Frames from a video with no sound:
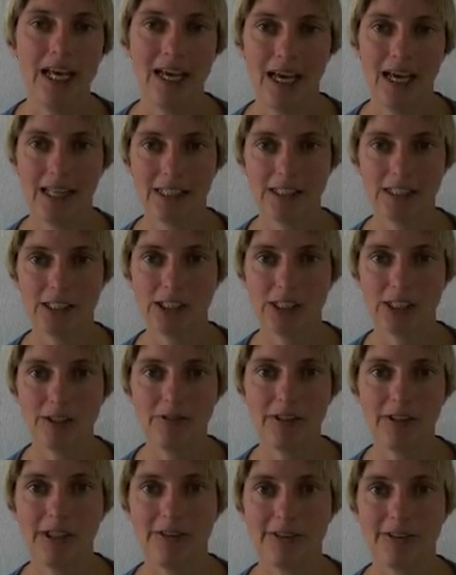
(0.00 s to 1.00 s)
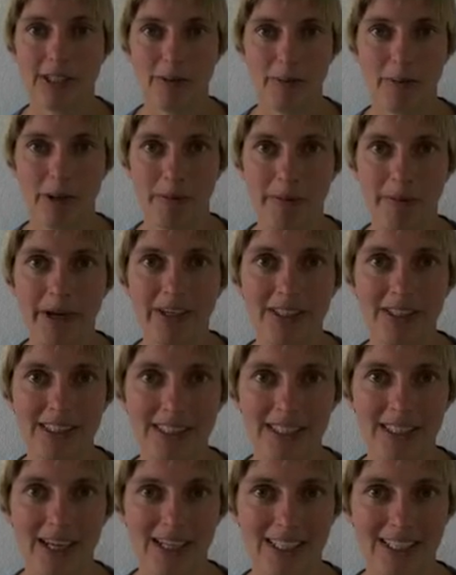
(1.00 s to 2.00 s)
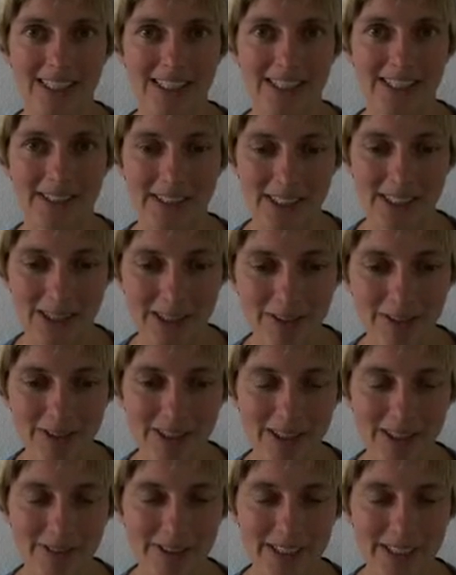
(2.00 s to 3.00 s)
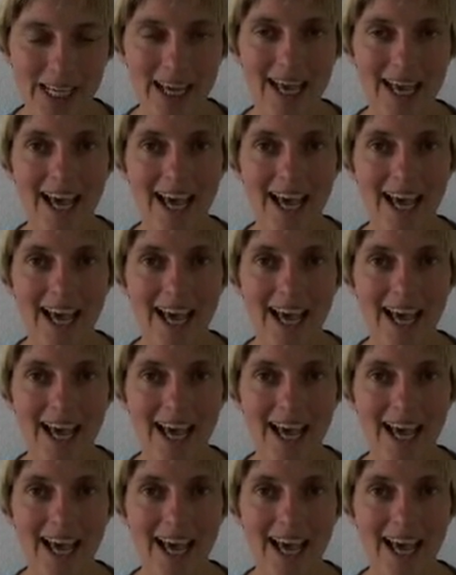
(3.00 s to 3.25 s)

and conservatives are primarily talking to conservatives.